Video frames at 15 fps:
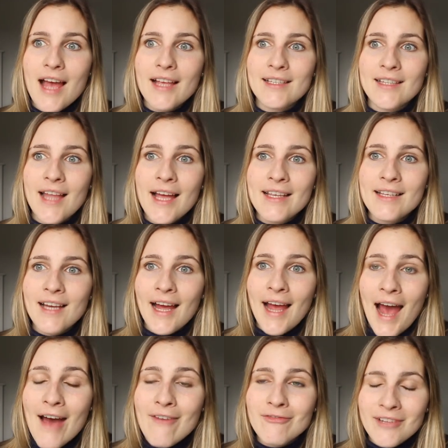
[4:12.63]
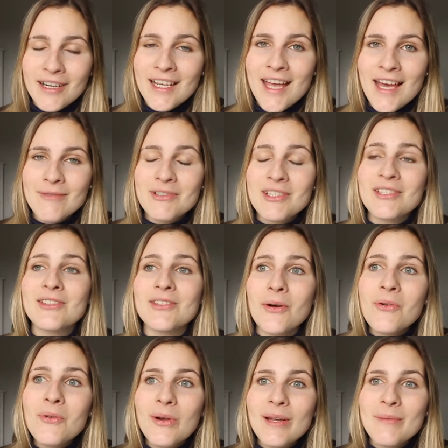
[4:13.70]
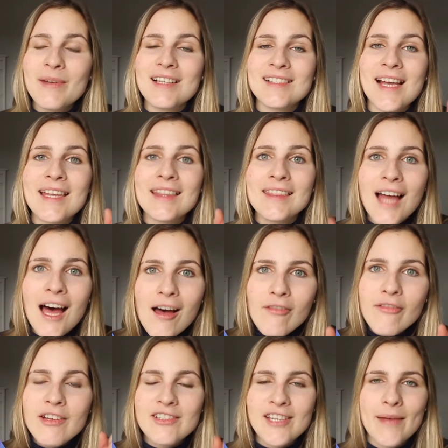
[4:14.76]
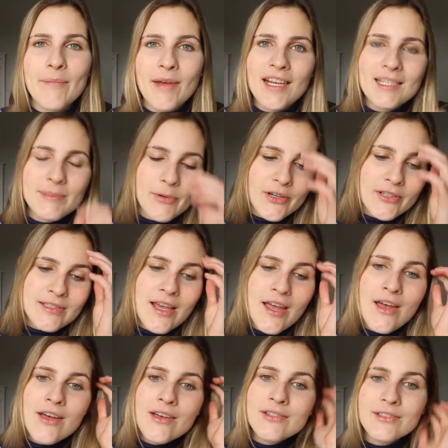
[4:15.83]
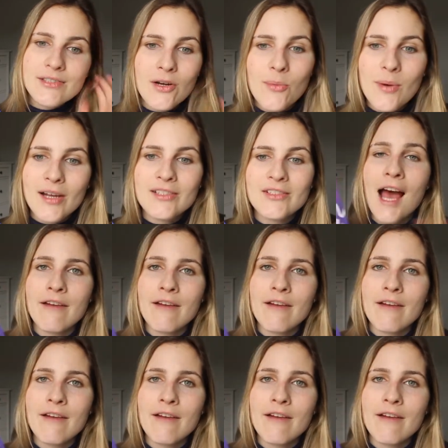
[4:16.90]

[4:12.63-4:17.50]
and that I haven't read it yet, which is so annoying because I love Jen Bennett's books so much.